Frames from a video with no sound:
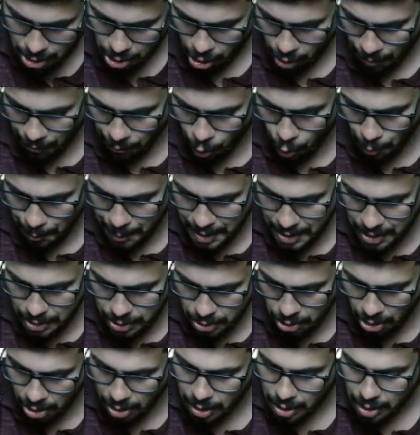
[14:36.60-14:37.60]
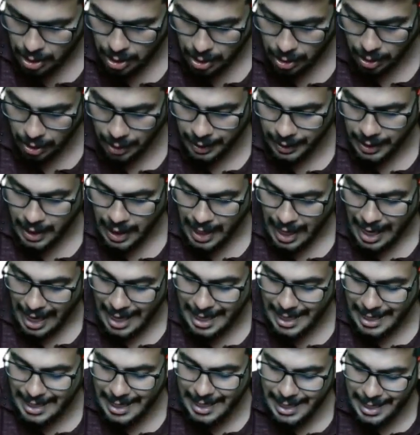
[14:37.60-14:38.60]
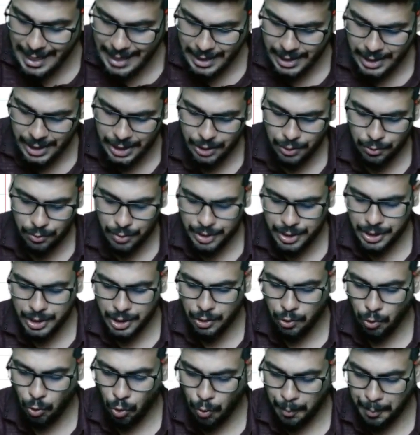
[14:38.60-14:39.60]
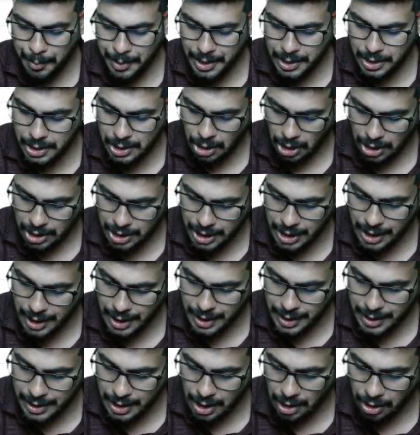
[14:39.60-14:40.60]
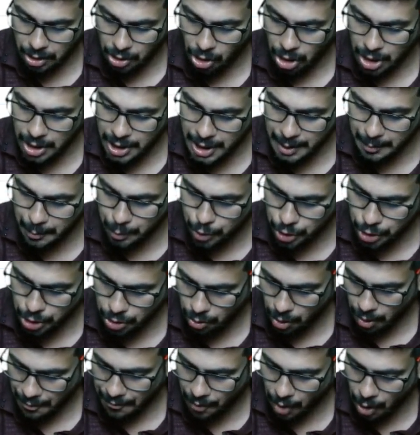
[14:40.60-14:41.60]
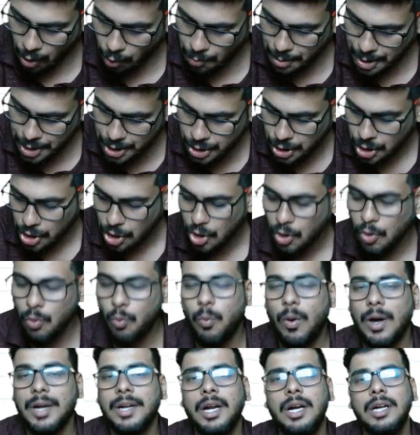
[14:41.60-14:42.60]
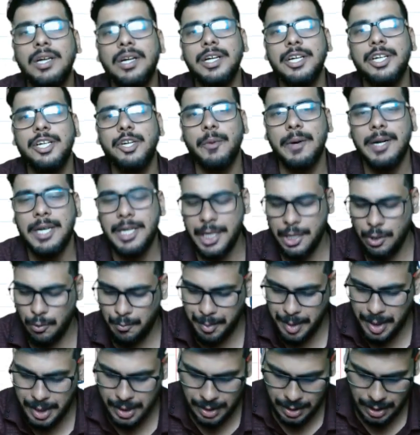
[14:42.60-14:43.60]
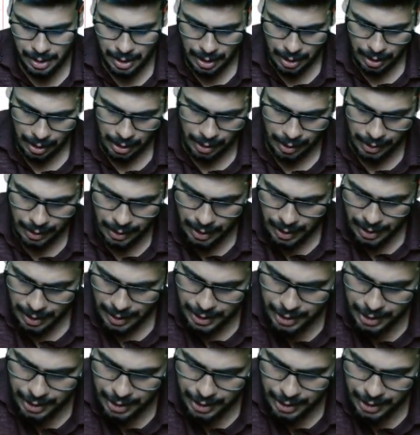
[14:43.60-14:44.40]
of opening stock, correct? And each unit in opening stock generates a contribution of how much? 120 rupees, correct? It